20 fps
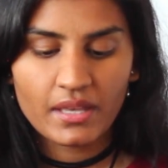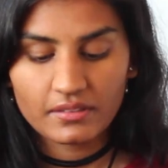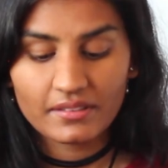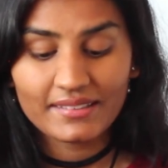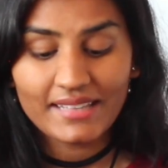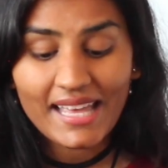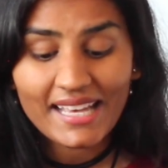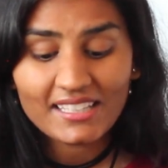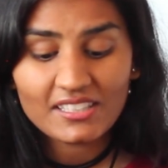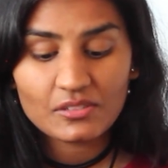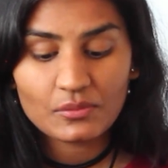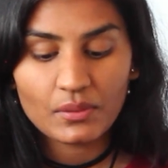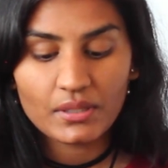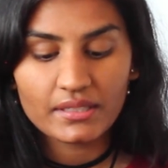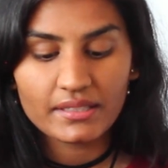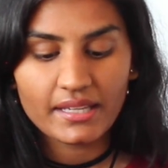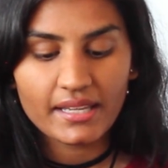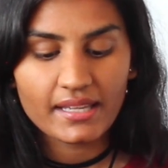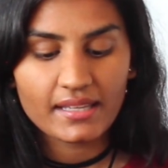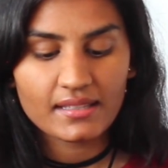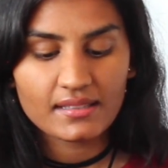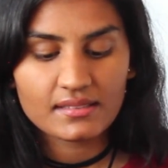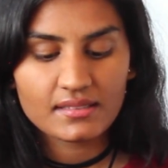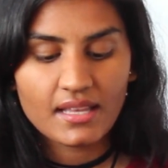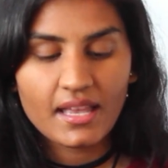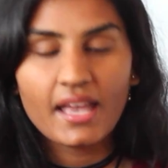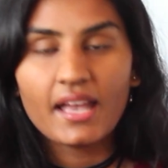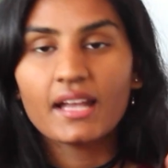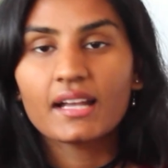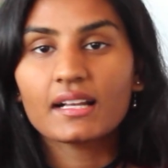So the next one
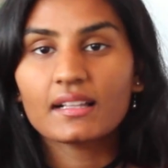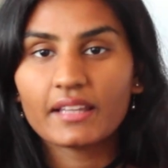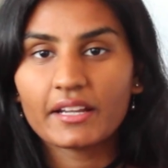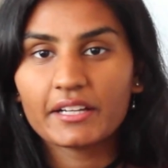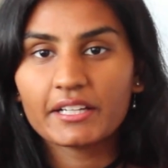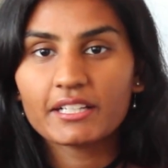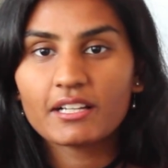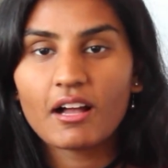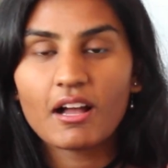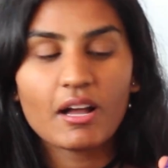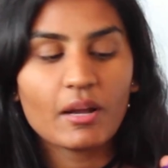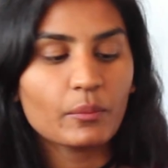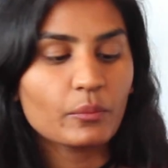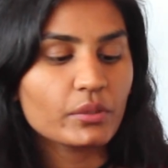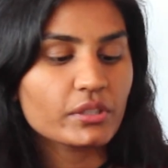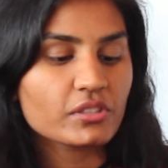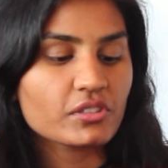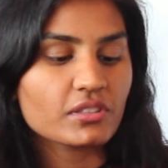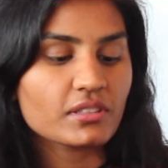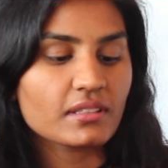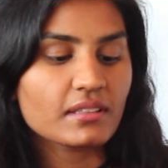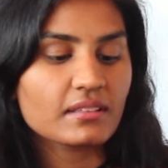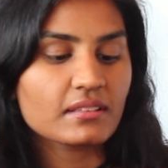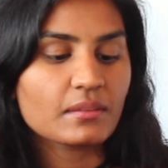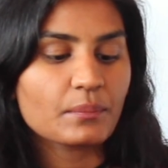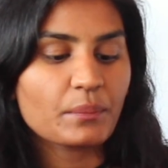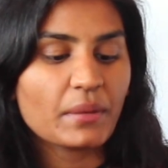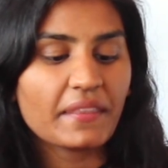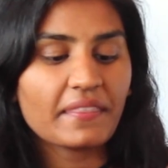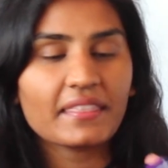is ClaryCalm, which
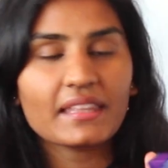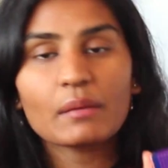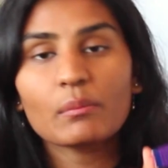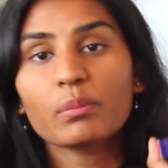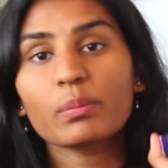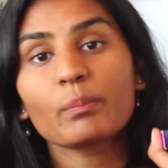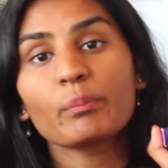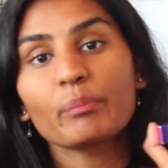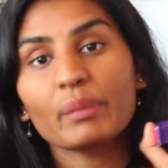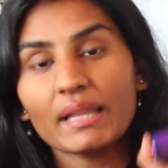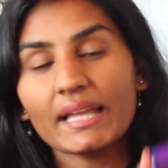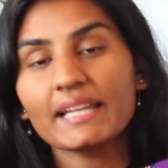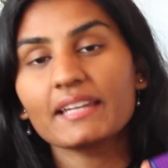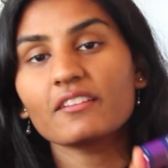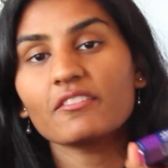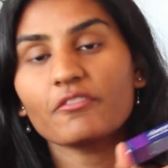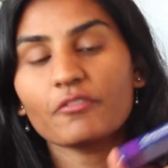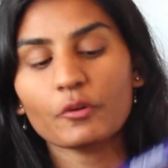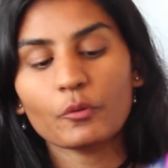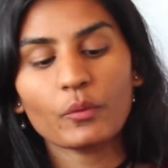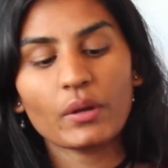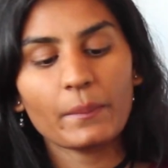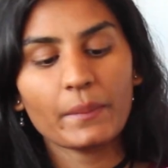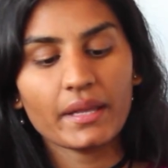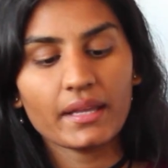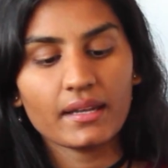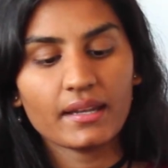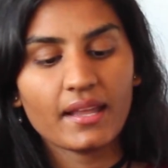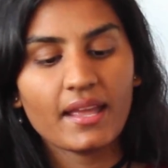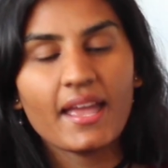is monthly blend for
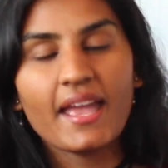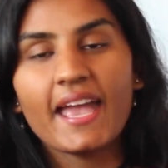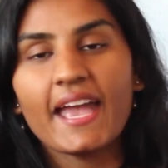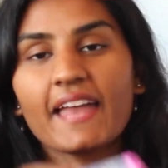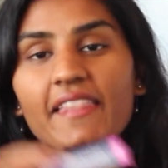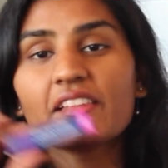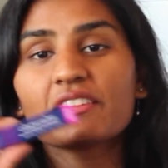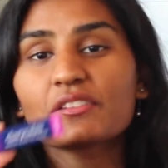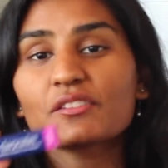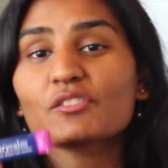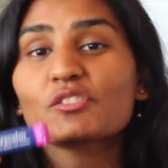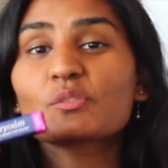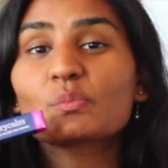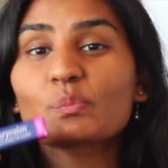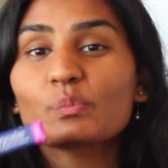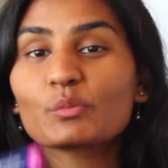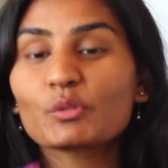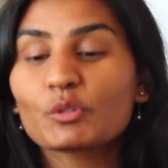women, and this is